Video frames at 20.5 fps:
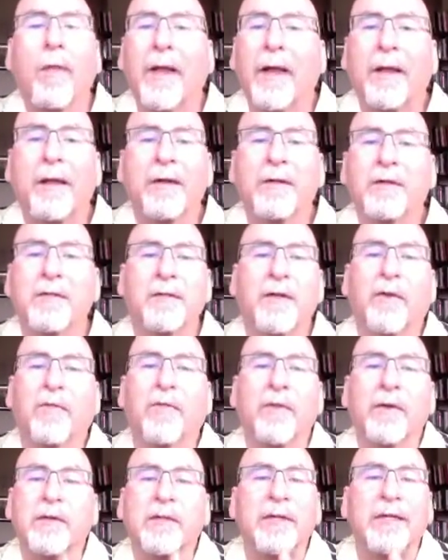that kind of
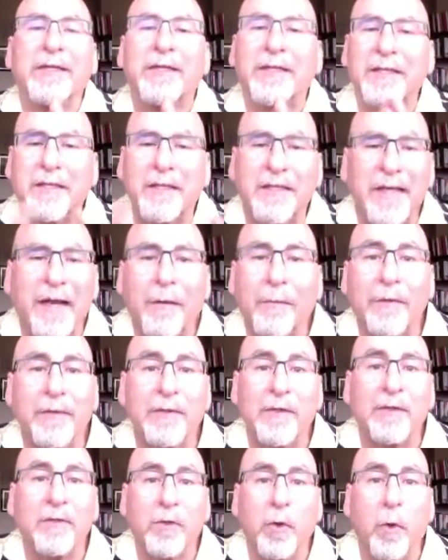stuff is the same as
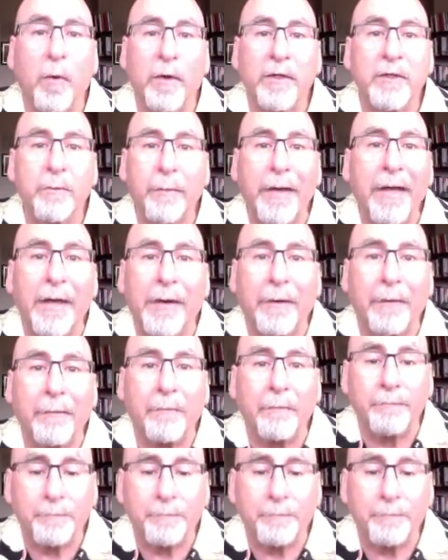it's always been.